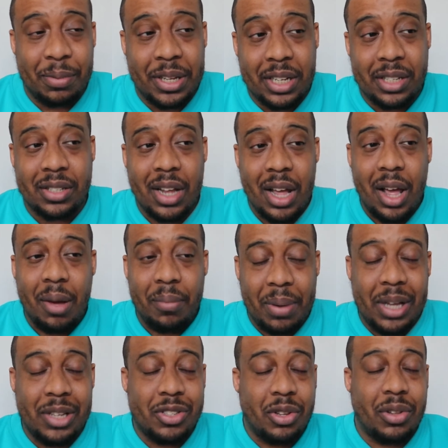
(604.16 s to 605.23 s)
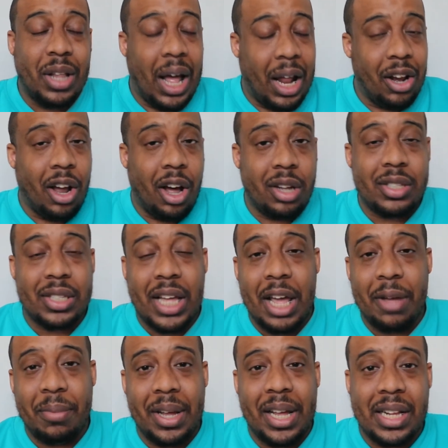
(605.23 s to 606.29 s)
because based on that last
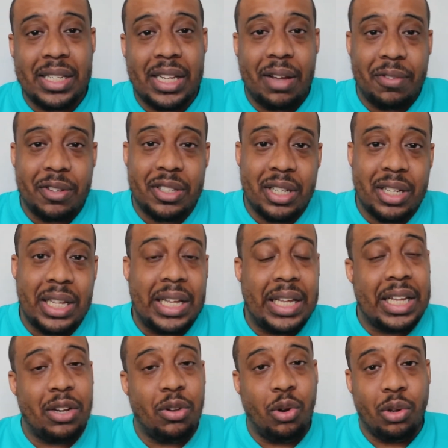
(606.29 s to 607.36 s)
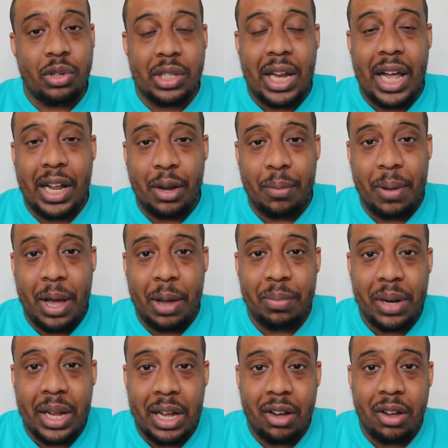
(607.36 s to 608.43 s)
game against Everton, he looks like the better
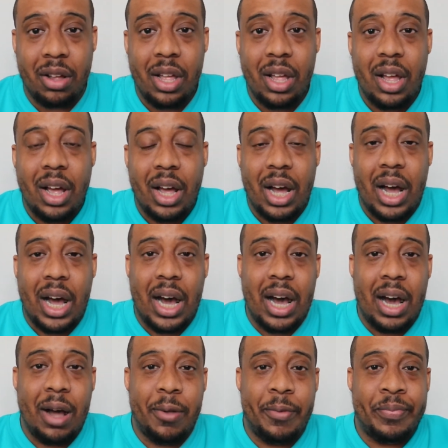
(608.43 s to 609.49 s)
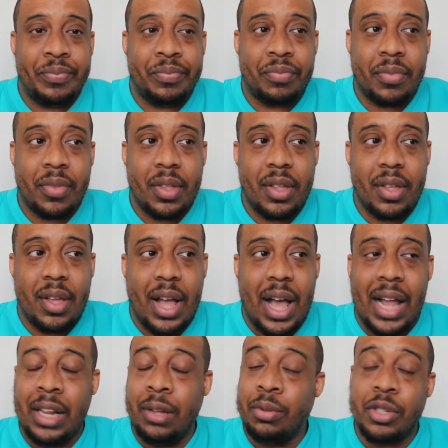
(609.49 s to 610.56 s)
player.
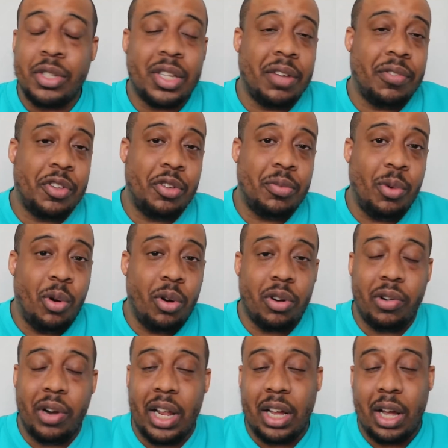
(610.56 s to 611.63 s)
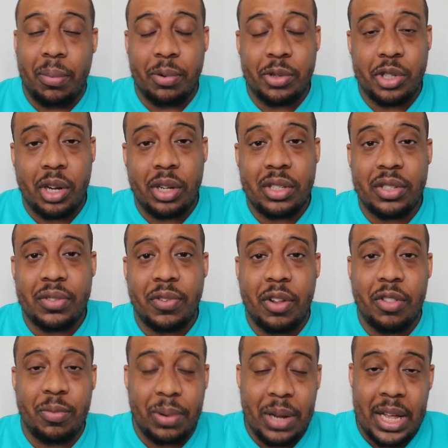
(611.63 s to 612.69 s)
And he was just giving you more, create a couple chances for
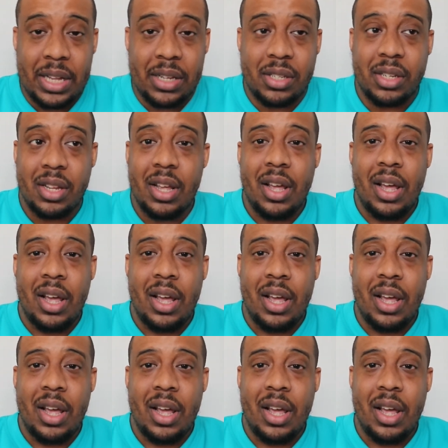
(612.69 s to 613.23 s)
other players.